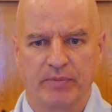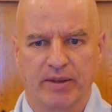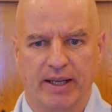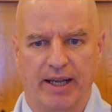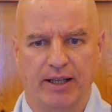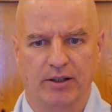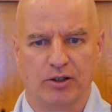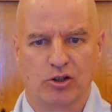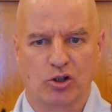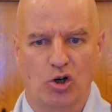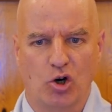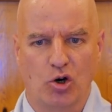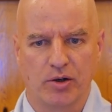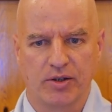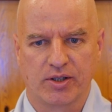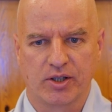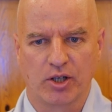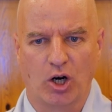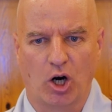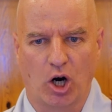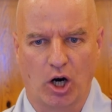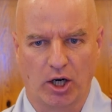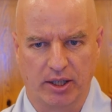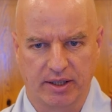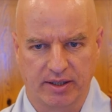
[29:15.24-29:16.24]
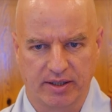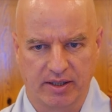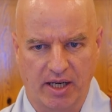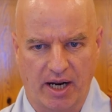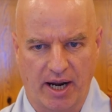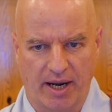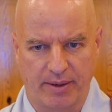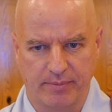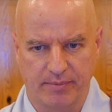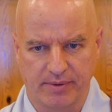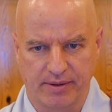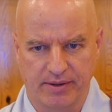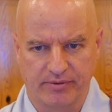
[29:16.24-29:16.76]
and cause hard
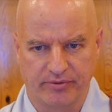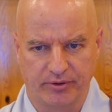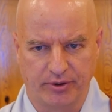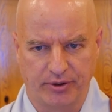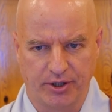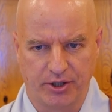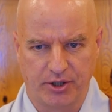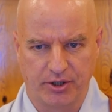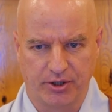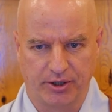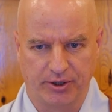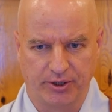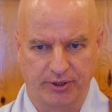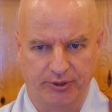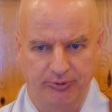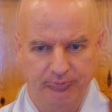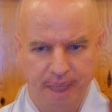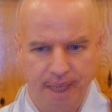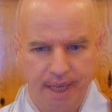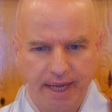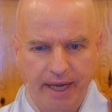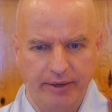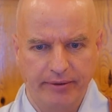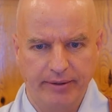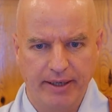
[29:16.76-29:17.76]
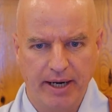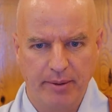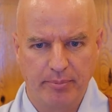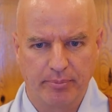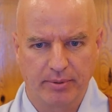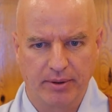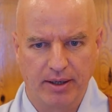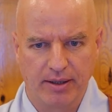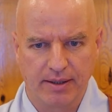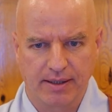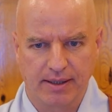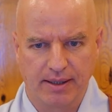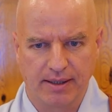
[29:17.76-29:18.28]
times for each other how can i
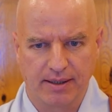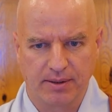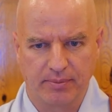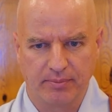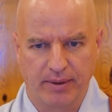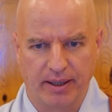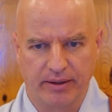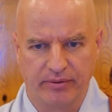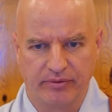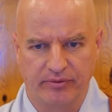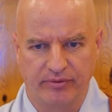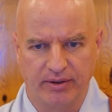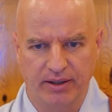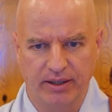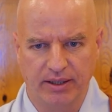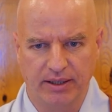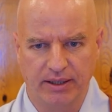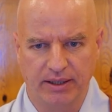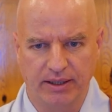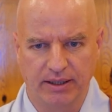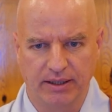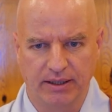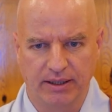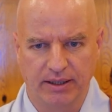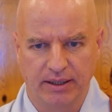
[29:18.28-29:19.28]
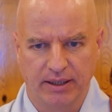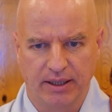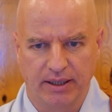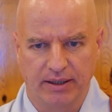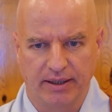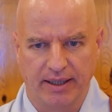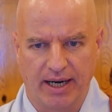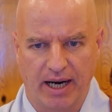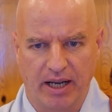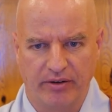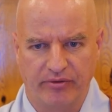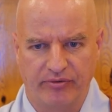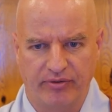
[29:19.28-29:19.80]
process my feeling
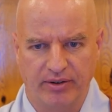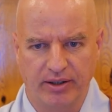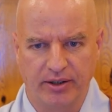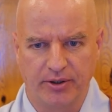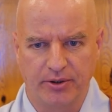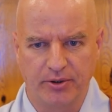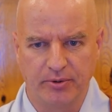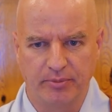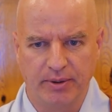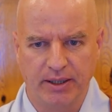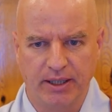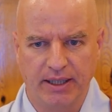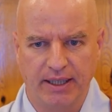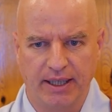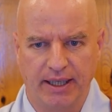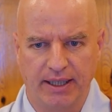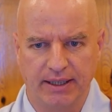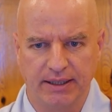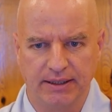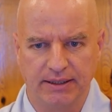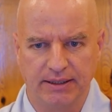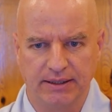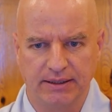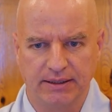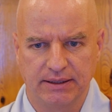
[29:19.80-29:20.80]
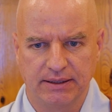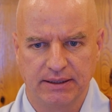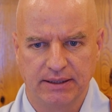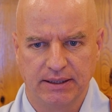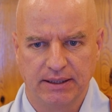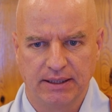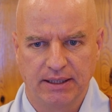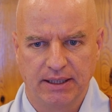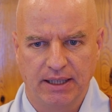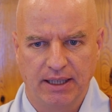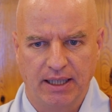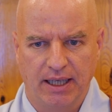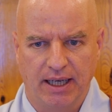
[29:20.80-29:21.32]
that i feel humiliated
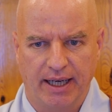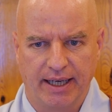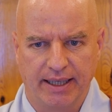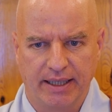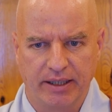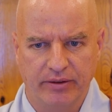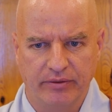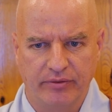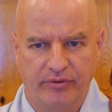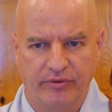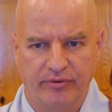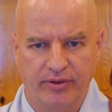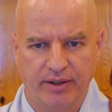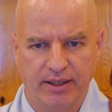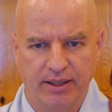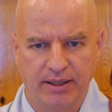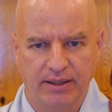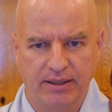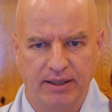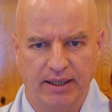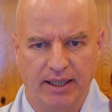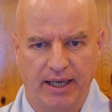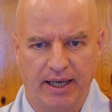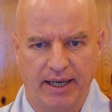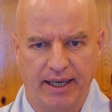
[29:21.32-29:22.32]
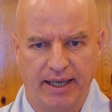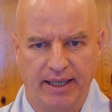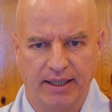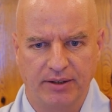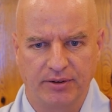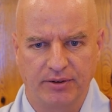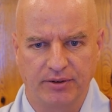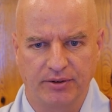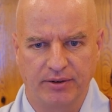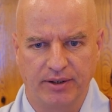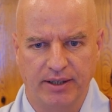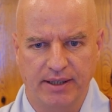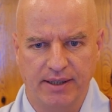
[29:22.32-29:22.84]
i can feel i had
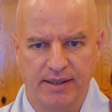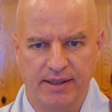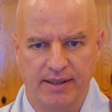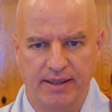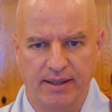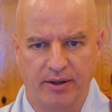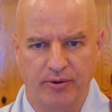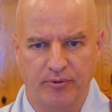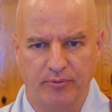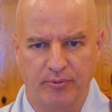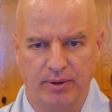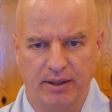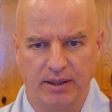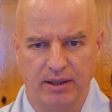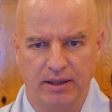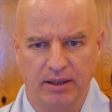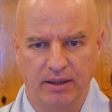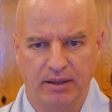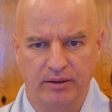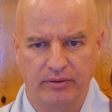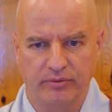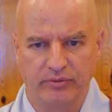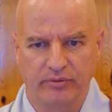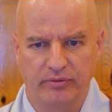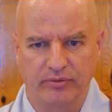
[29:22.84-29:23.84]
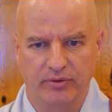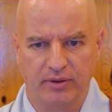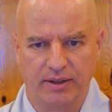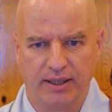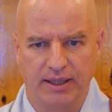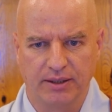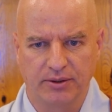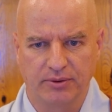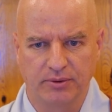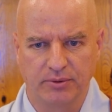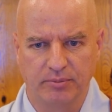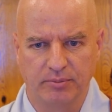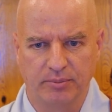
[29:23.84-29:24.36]
to release them with love
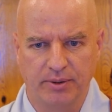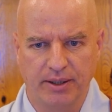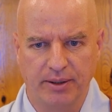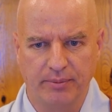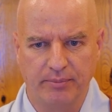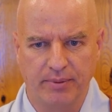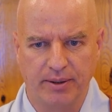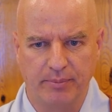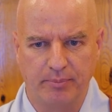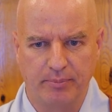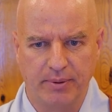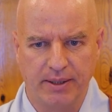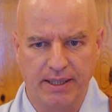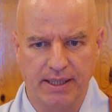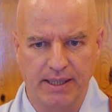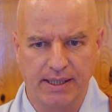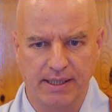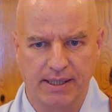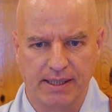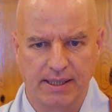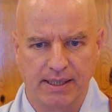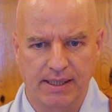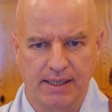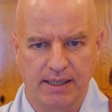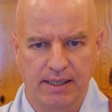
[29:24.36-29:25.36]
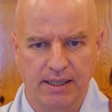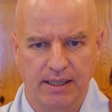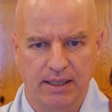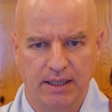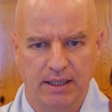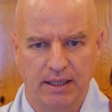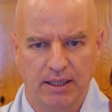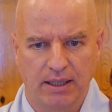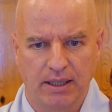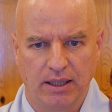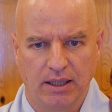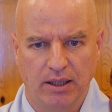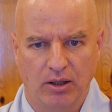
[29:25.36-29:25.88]
that could bring me peace
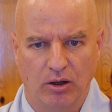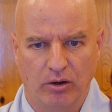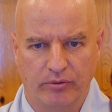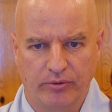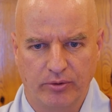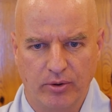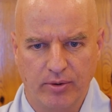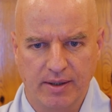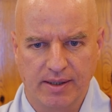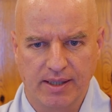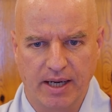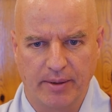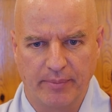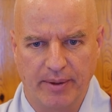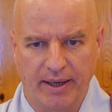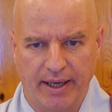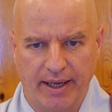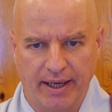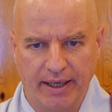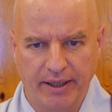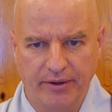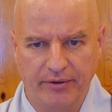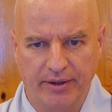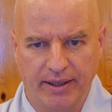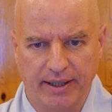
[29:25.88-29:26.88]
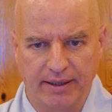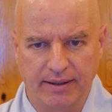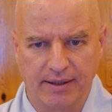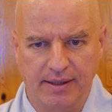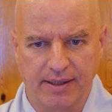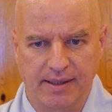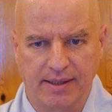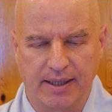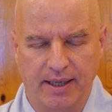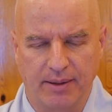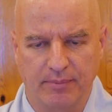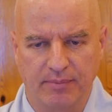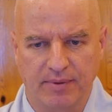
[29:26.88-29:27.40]
of course i'm angry at the
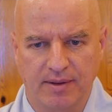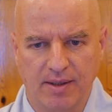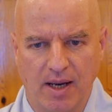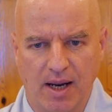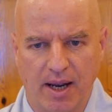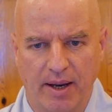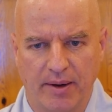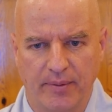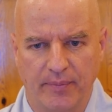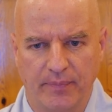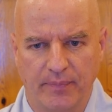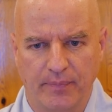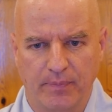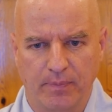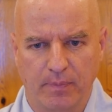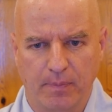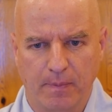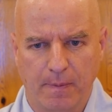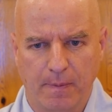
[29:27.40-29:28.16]
same time